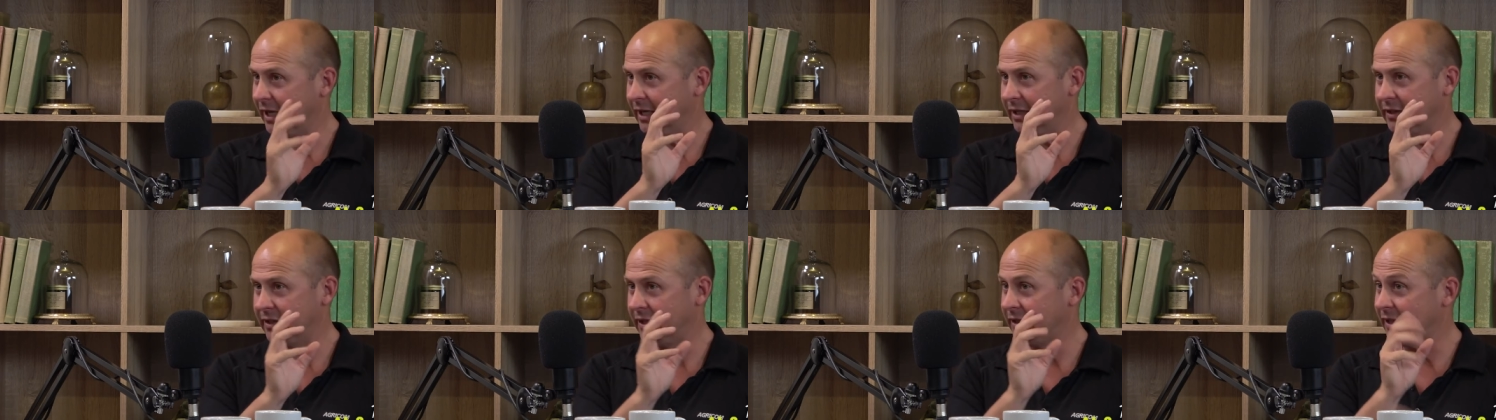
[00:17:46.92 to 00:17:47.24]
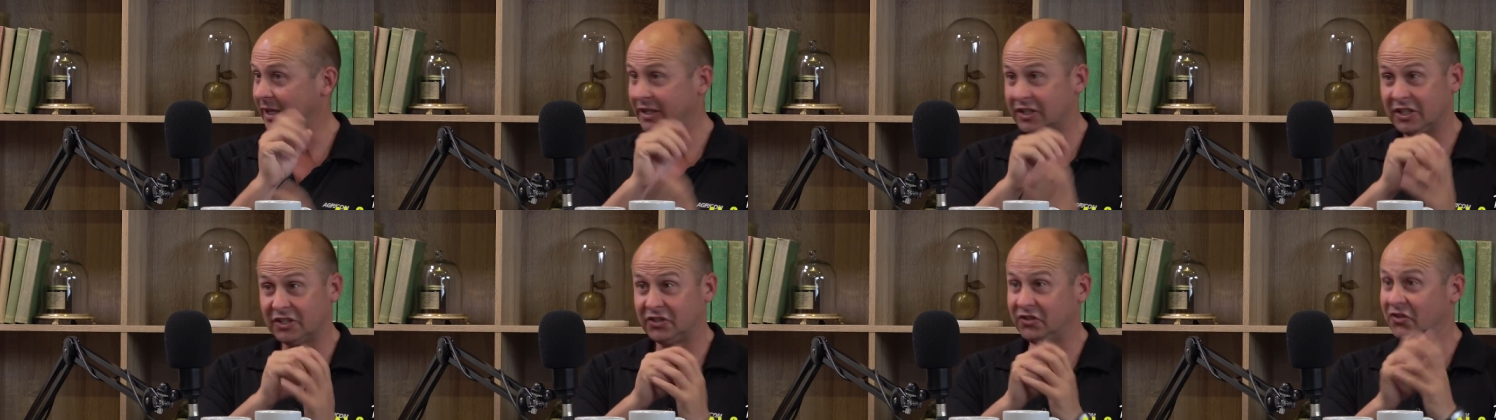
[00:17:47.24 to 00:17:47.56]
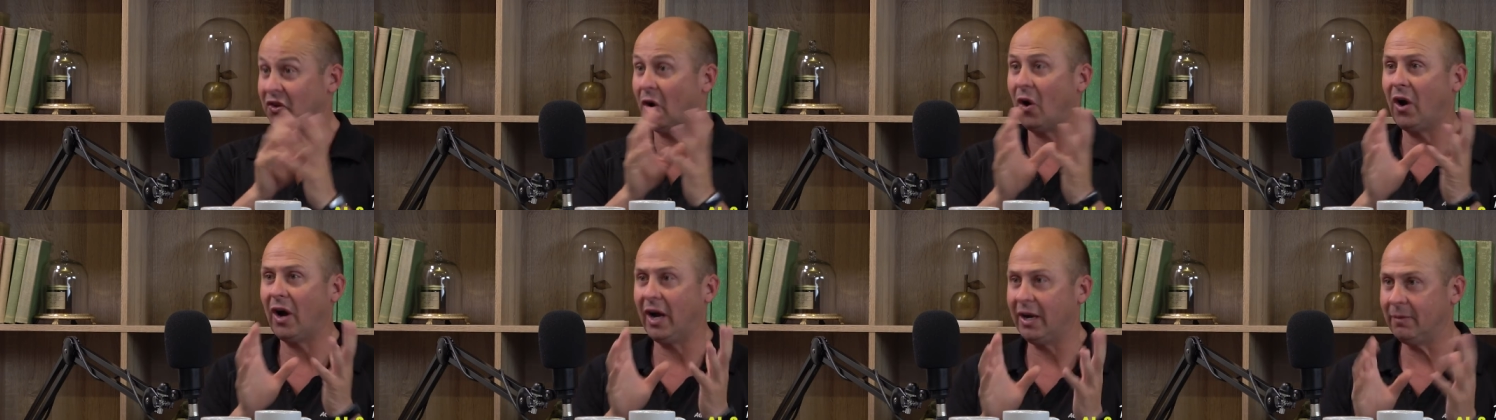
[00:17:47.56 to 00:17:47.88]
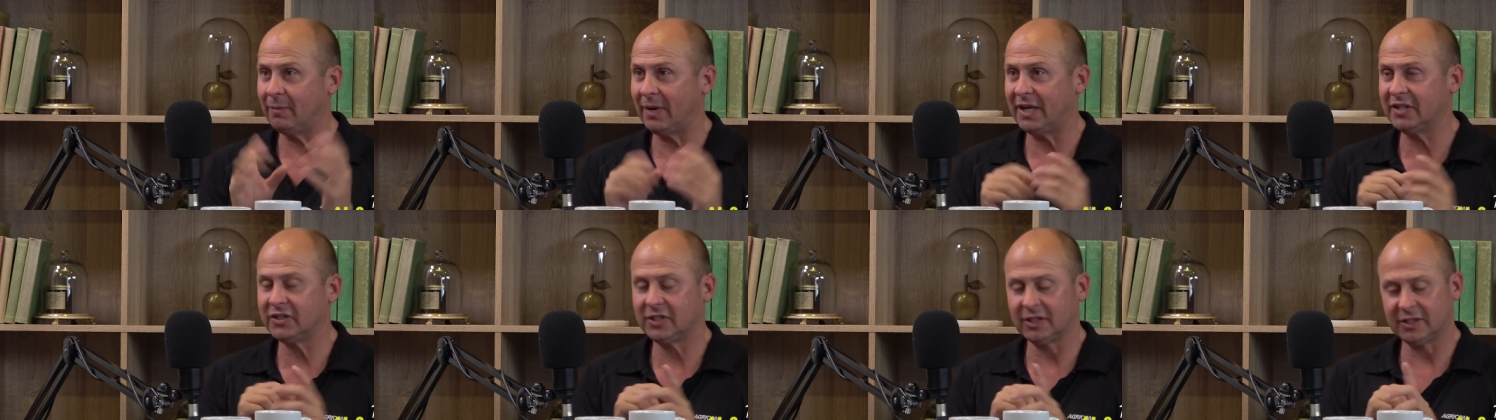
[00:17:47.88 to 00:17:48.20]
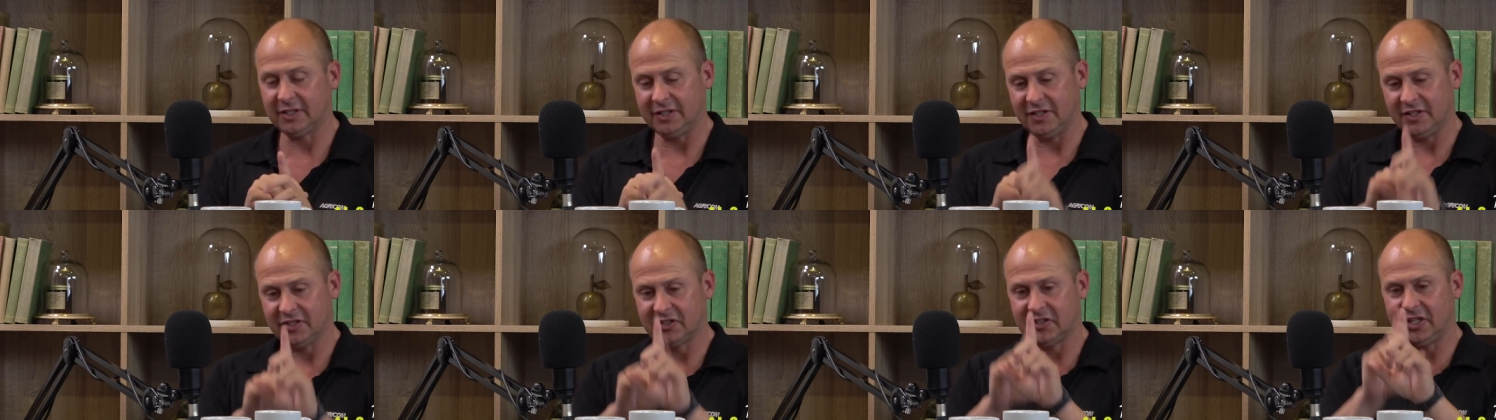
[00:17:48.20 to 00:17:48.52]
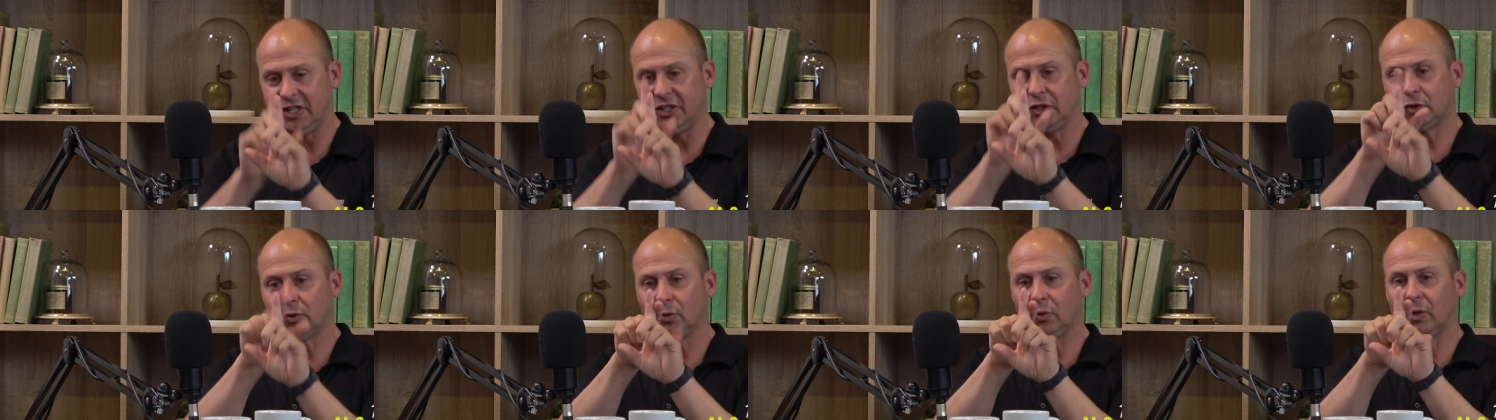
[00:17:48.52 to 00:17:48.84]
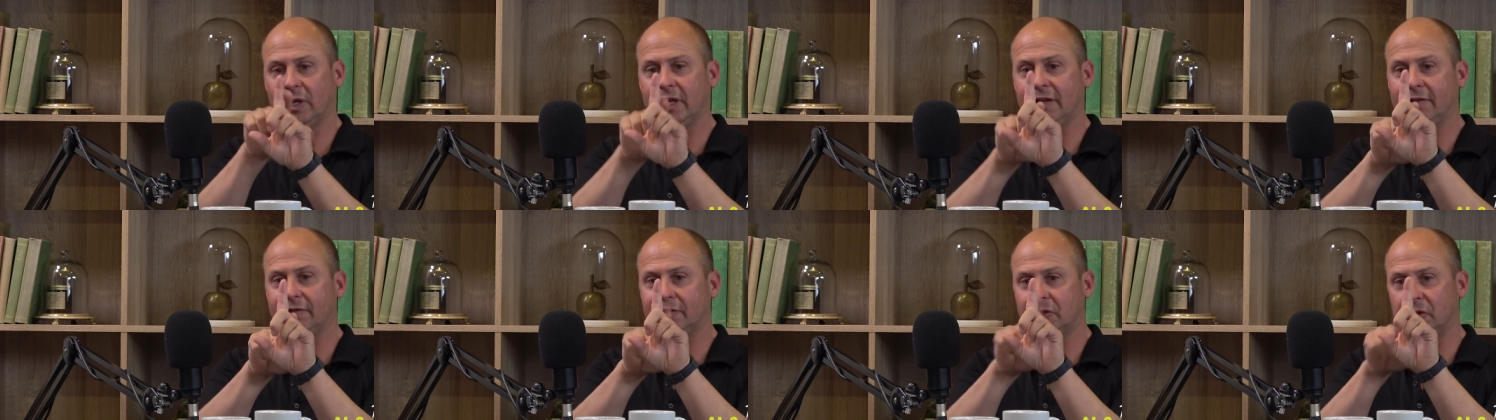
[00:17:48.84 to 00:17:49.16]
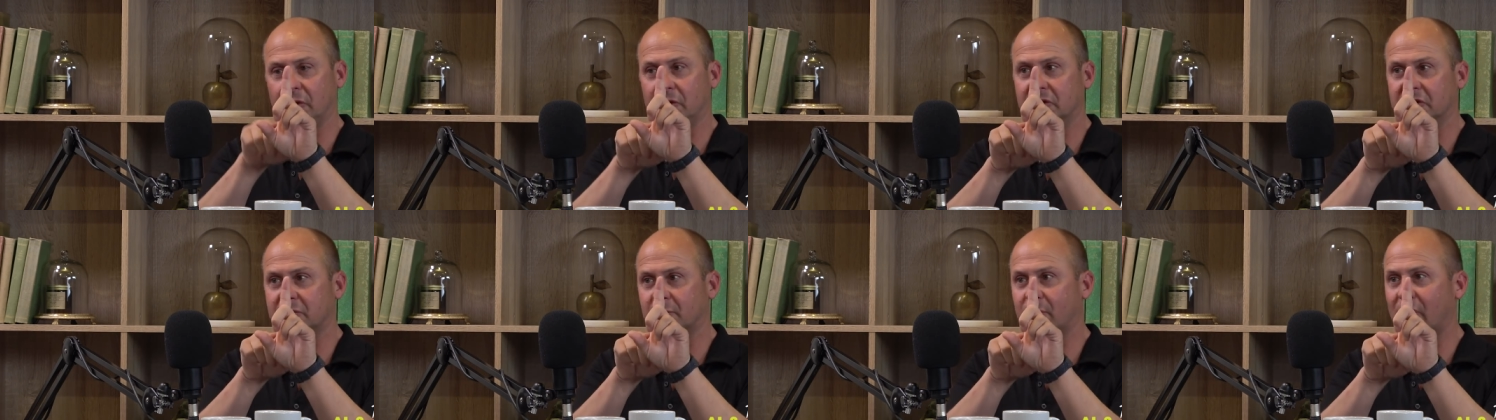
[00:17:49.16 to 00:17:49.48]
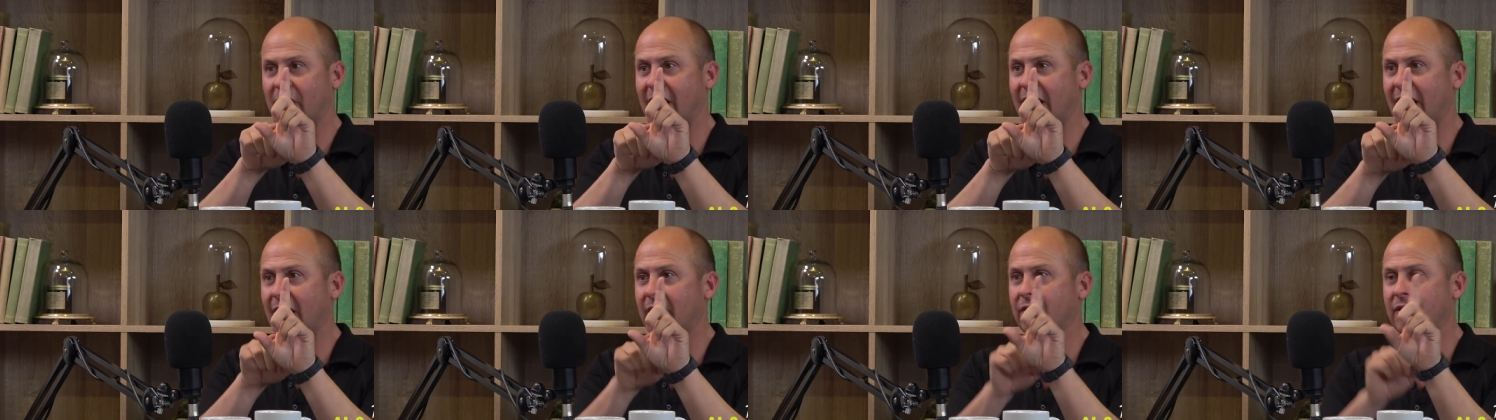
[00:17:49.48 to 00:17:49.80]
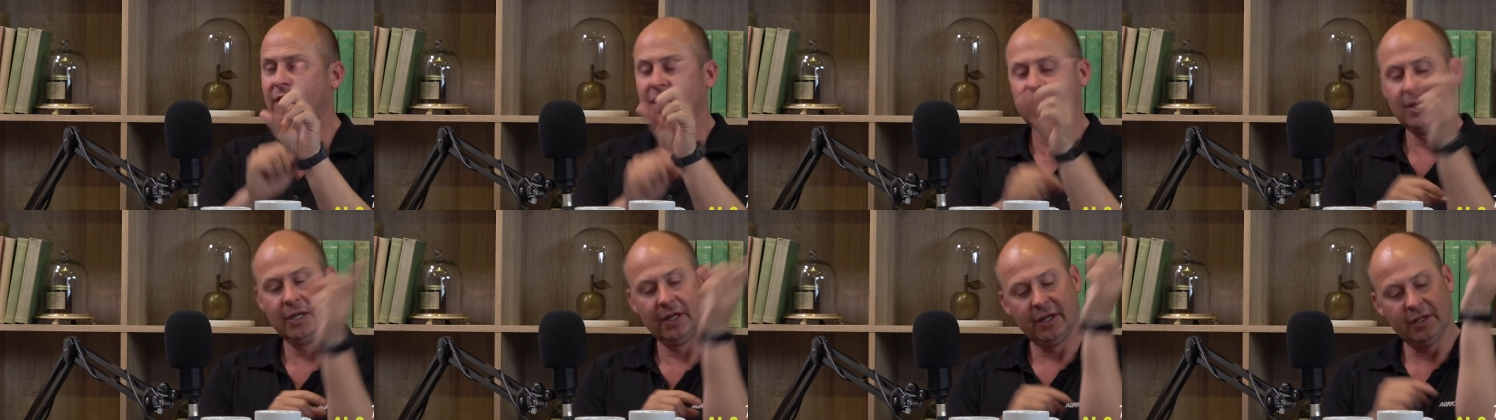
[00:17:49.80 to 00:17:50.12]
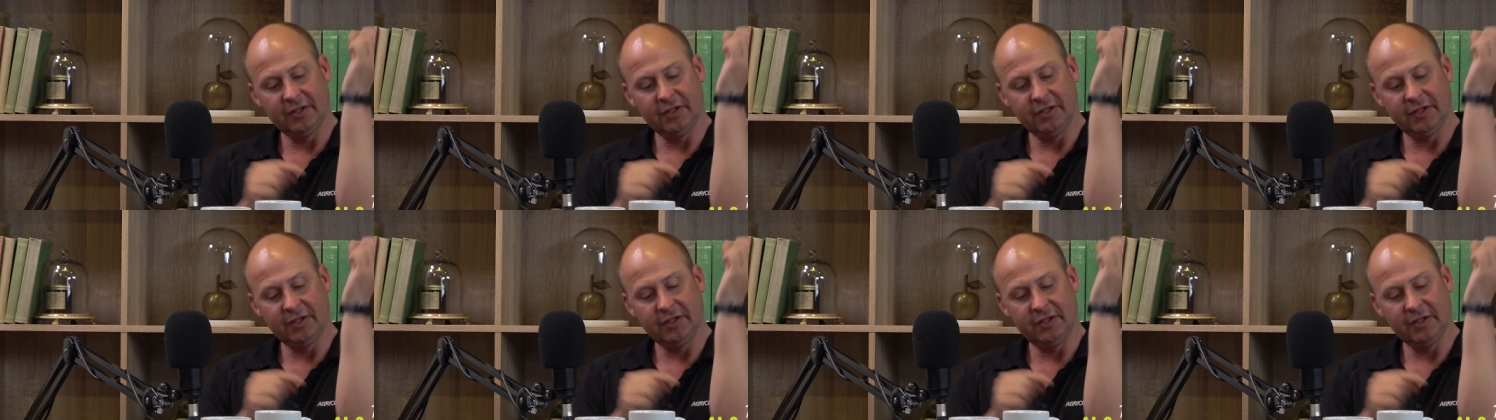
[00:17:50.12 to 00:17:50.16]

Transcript: and then they just die. Basically, the central leaf turns brown,